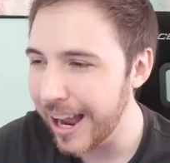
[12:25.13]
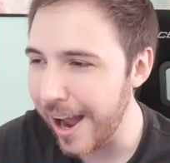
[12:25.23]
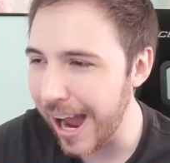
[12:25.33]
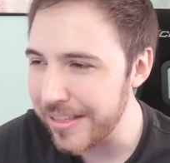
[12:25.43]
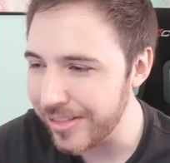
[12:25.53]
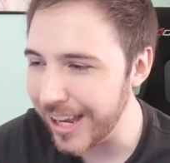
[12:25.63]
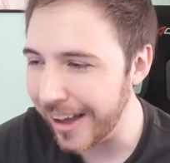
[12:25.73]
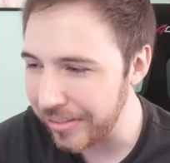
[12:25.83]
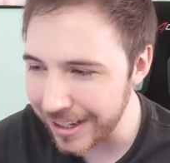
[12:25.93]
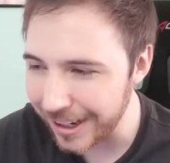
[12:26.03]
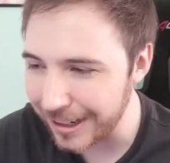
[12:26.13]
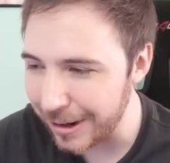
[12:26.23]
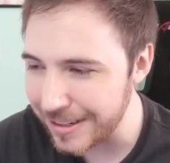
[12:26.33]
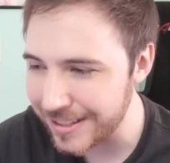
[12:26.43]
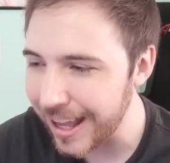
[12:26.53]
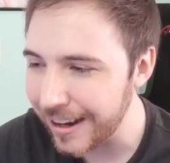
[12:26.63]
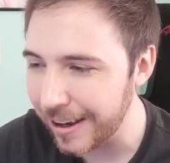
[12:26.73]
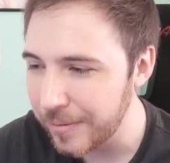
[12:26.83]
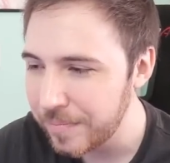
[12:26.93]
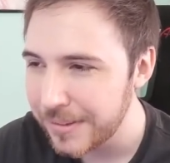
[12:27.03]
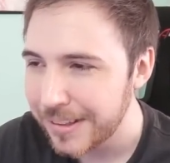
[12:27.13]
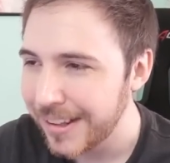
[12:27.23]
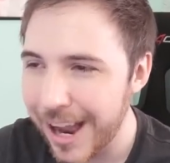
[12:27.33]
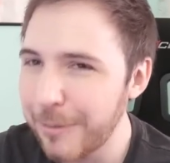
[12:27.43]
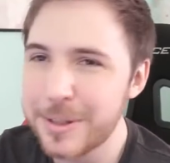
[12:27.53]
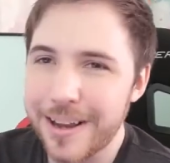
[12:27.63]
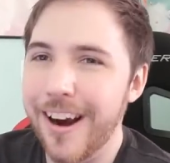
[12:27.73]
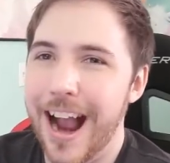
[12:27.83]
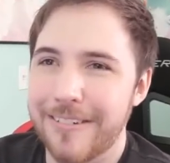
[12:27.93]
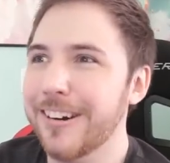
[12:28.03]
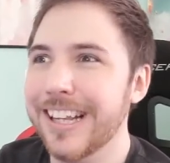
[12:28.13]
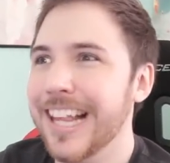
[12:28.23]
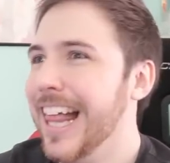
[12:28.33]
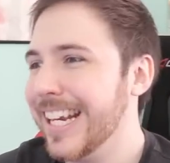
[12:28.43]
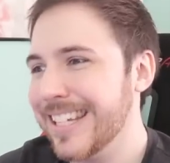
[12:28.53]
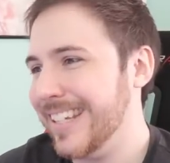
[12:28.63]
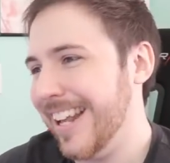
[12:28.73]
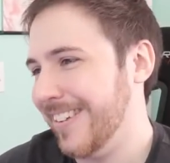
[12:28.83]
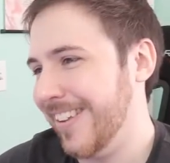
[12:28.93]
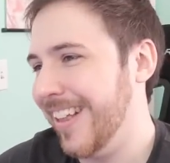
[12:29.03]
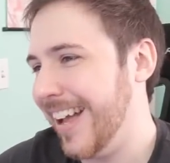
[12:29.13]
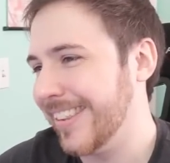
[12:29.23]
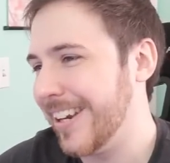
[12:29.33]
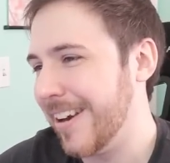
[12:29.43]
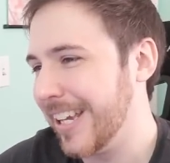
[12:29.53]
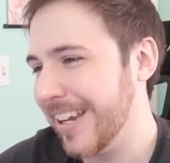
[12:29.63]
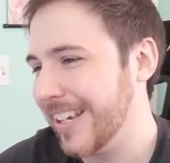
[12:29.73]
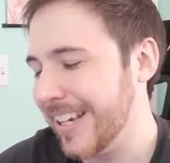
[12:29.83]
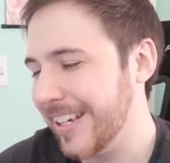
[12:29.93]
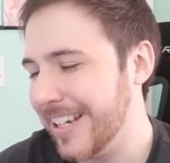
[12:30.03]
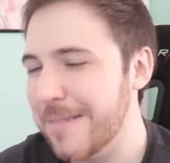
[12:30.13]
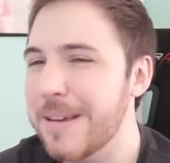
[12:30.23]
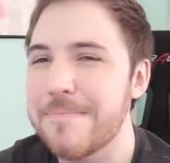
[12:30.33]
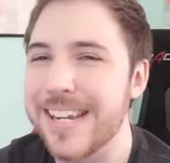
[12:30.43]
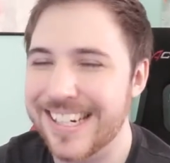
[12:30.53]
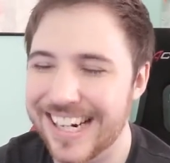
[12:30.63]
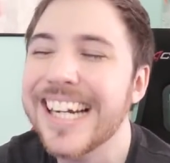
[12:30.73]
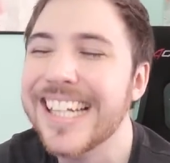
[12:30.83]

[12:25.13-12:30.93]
I think I'll go with Seta. I'm sorry, I really like Seta a lot there. Give me meat.